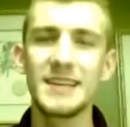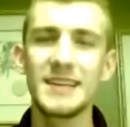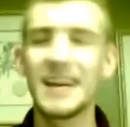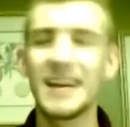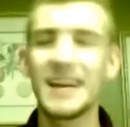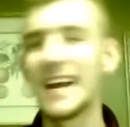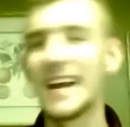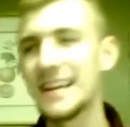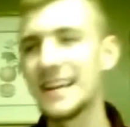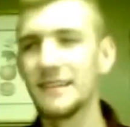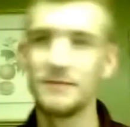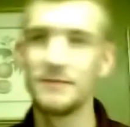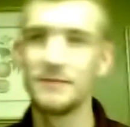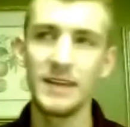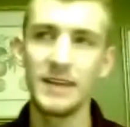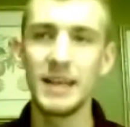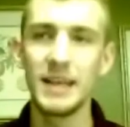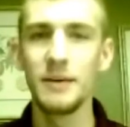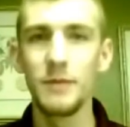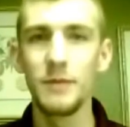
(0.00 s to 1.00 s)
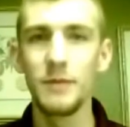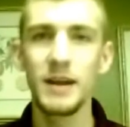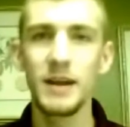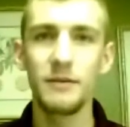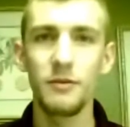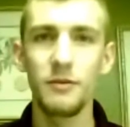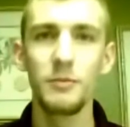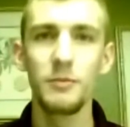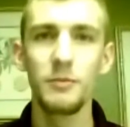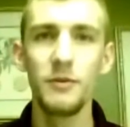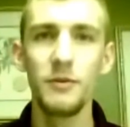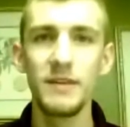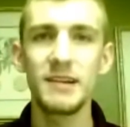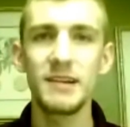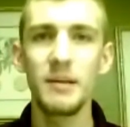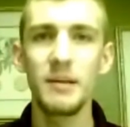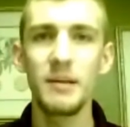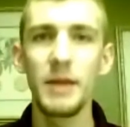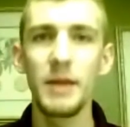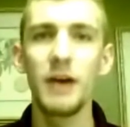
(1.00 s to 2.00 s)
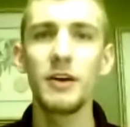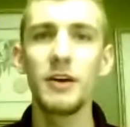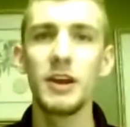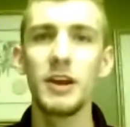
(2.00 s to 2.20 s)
kind of whatever movies come out.